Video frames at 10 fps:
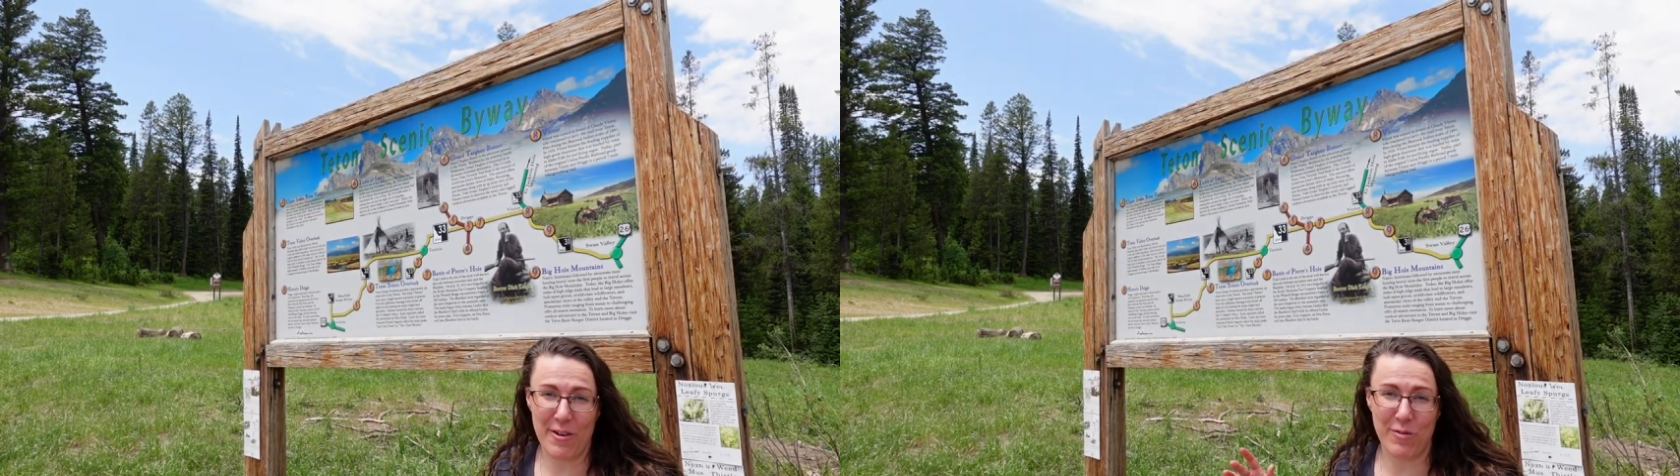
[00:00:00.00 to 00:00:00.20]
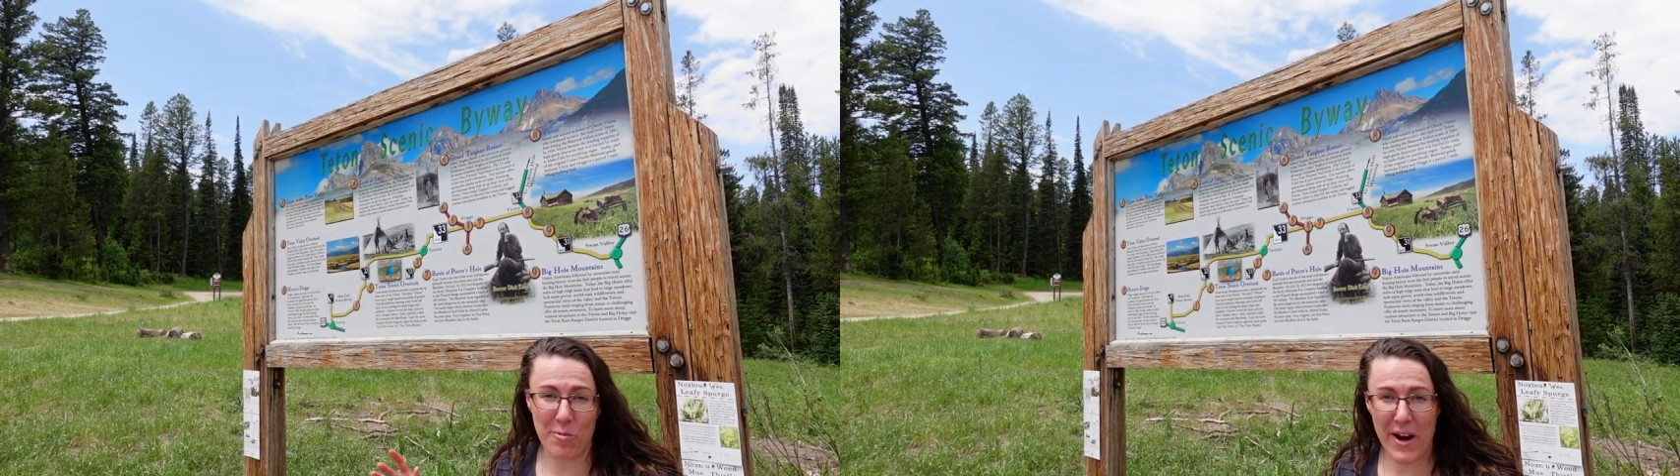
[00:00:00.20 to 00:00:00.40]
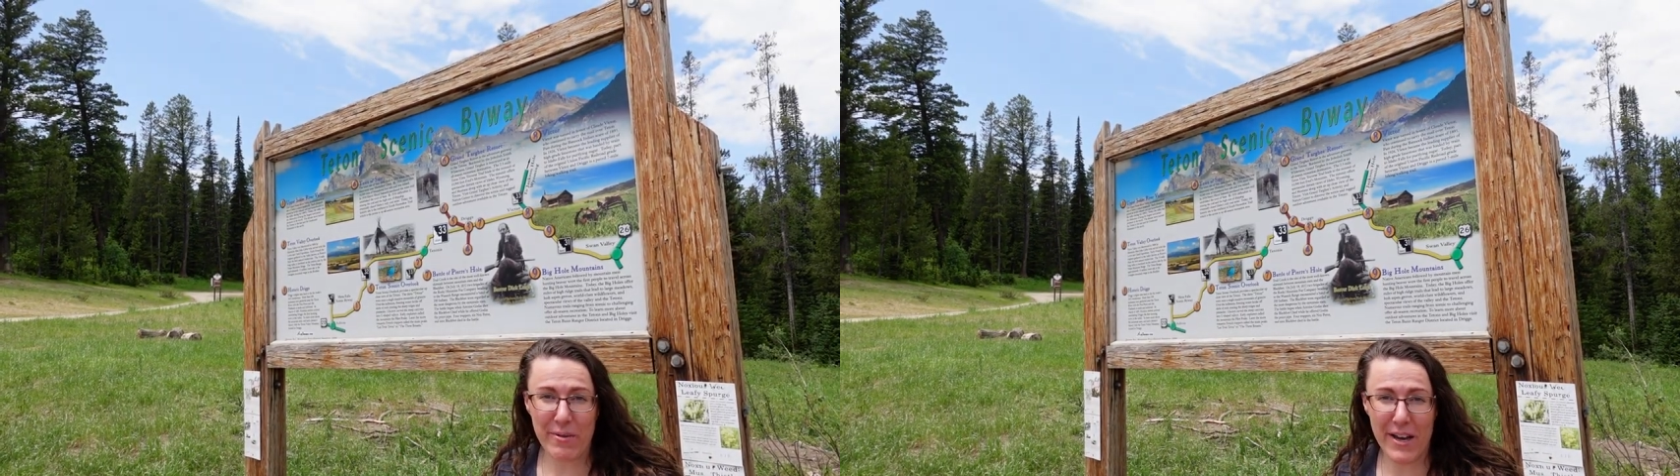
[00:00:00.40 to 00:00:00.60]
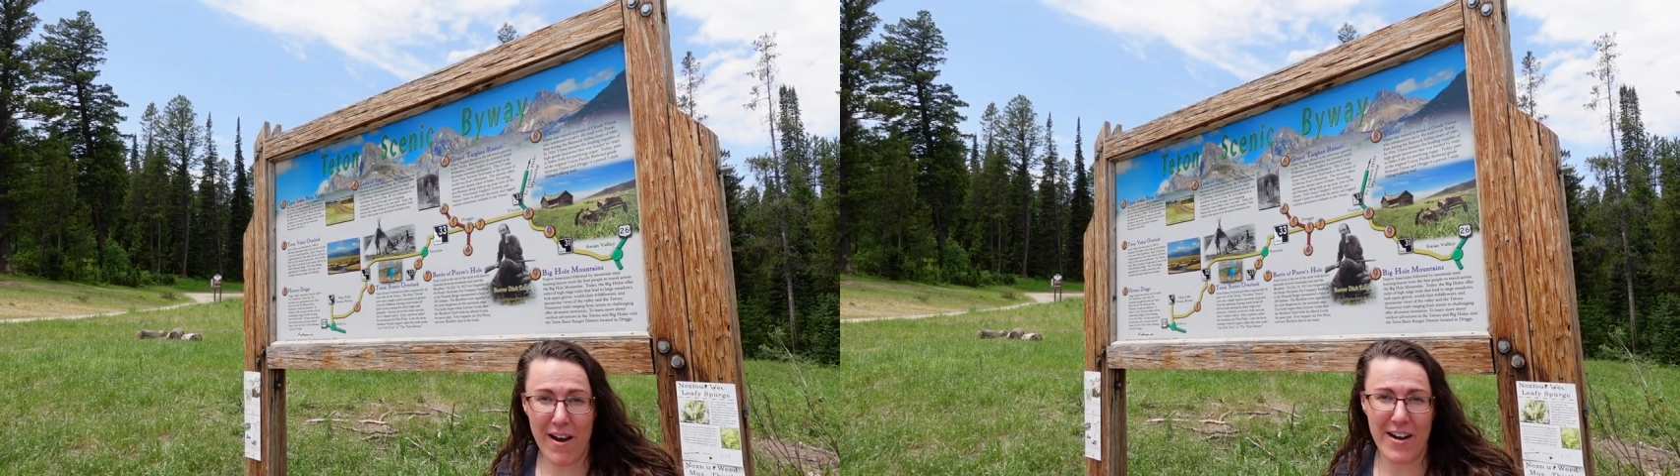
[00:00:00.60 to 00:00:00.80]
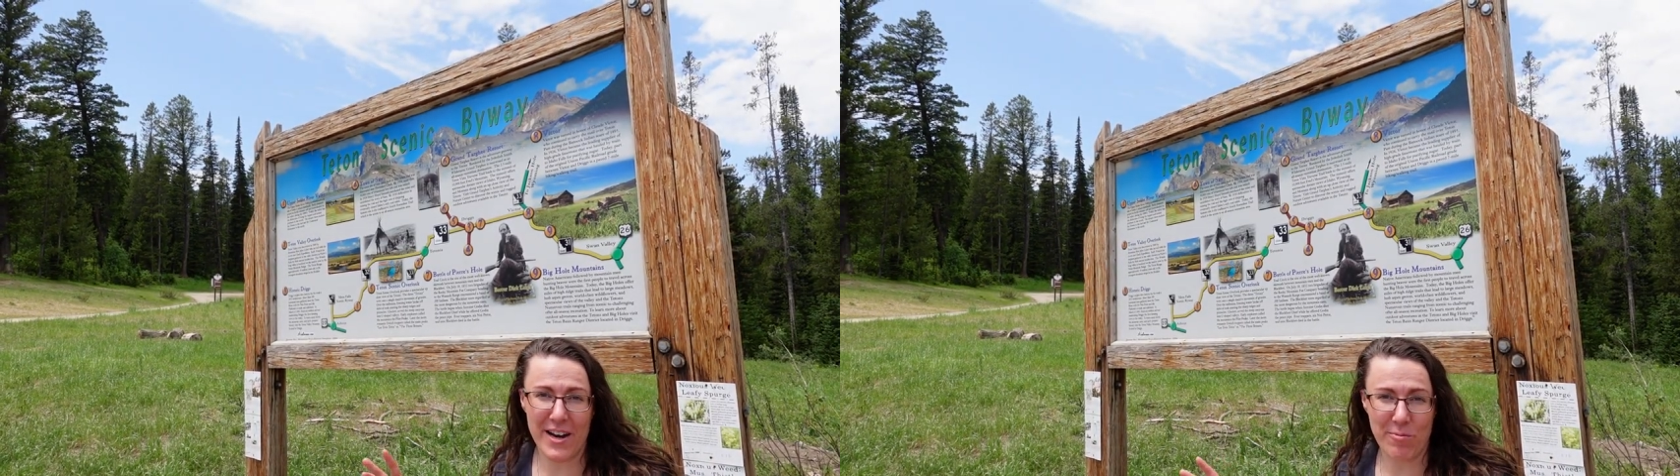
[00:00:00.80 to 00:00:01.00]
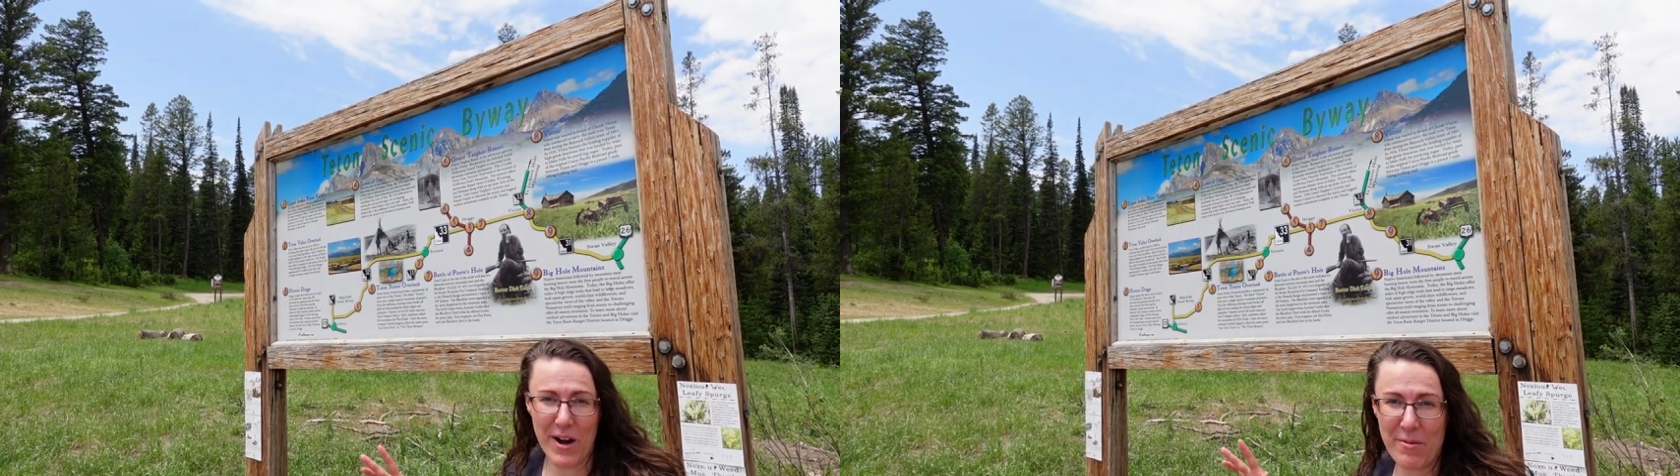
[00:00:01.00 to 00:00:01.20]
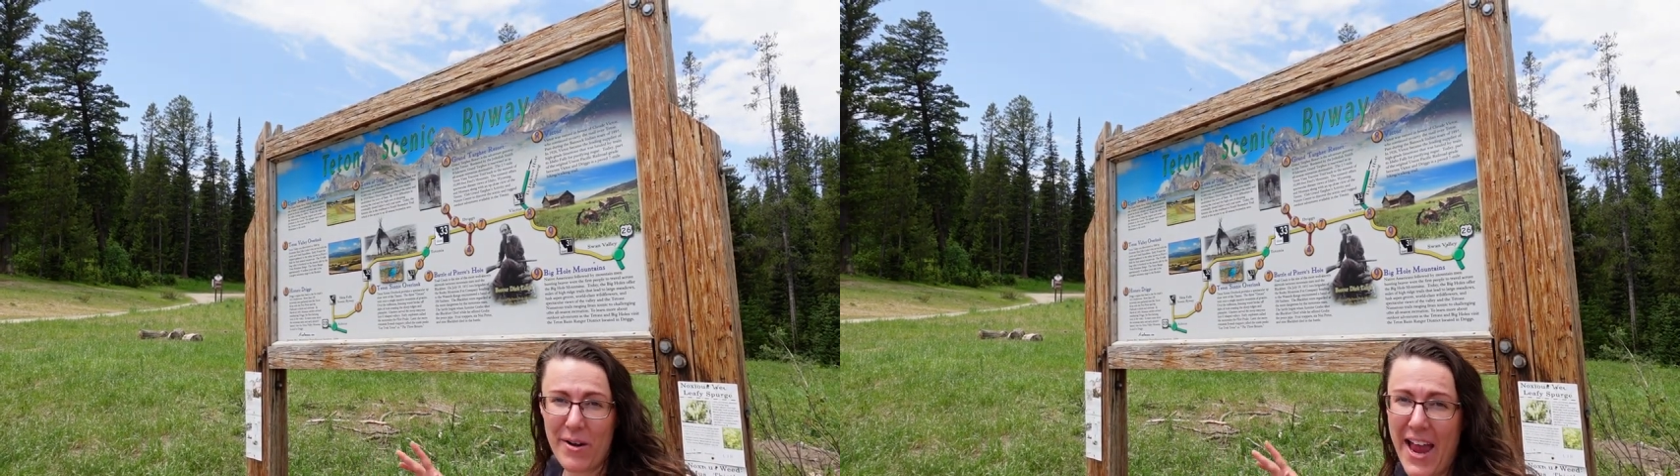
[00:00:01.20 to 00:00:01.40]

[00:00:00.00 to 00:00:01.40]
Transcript: of where we are and where we're